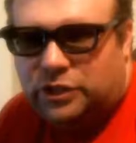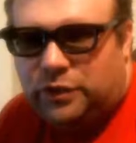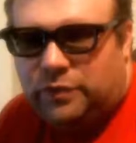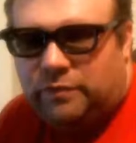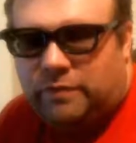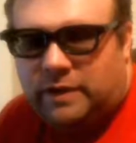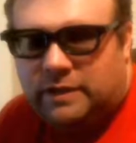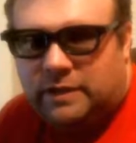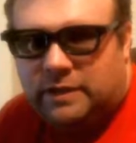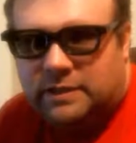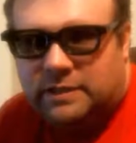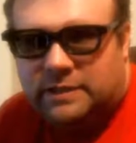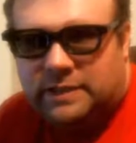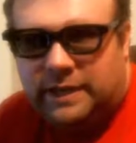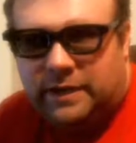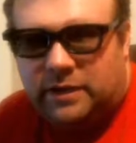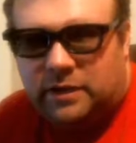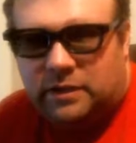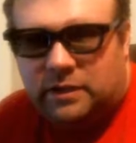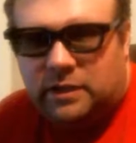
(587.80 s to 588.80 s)
you can find it on
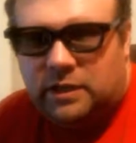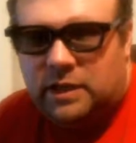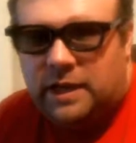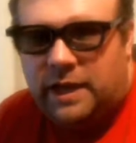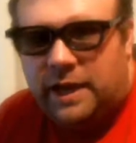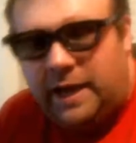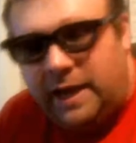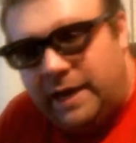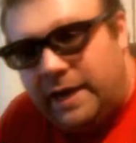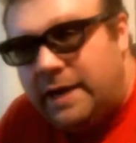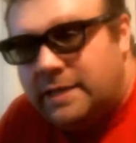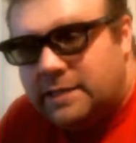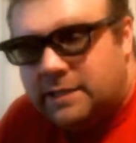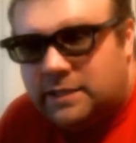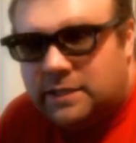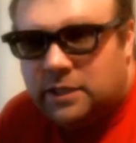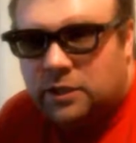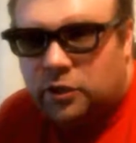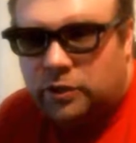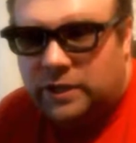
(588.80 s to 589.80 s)
sale. And it is
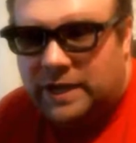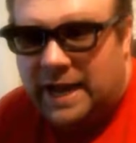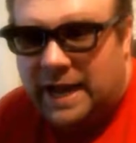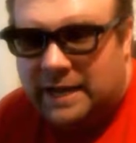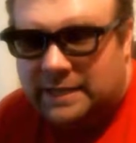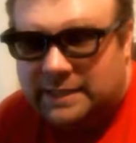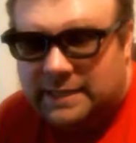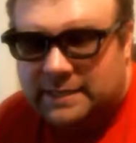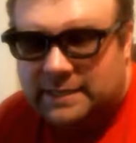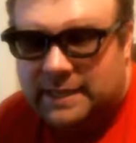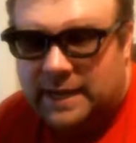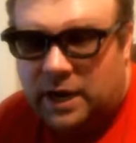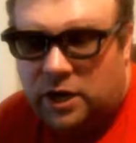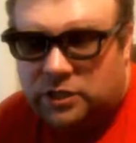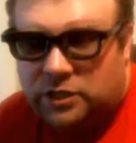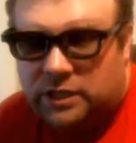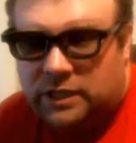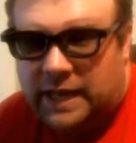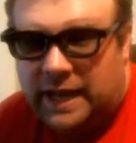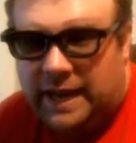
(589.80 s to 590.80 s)
still early access. They are
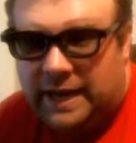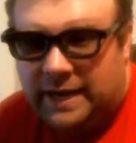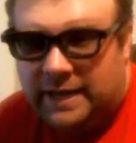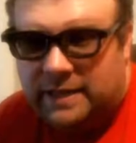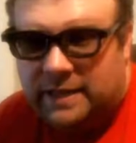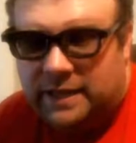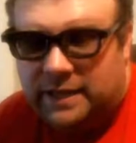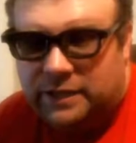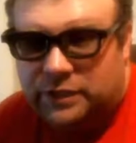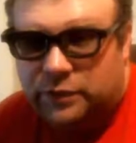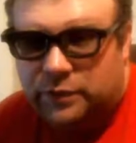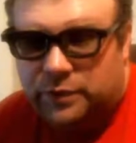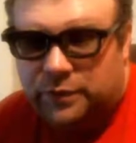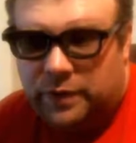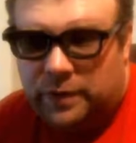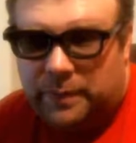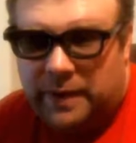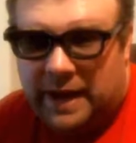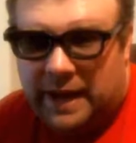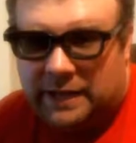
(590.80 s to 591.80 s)
still adding things. You can
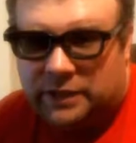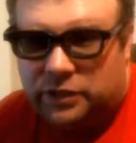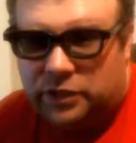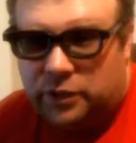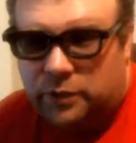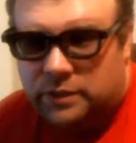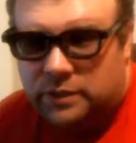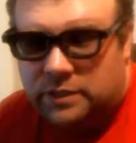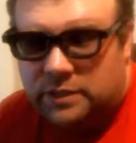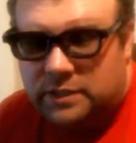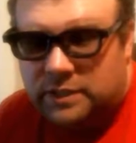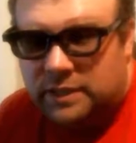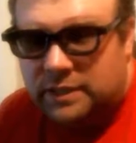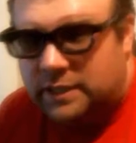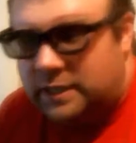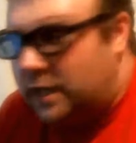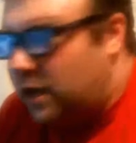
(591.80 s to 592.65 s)
read patch notes and see that they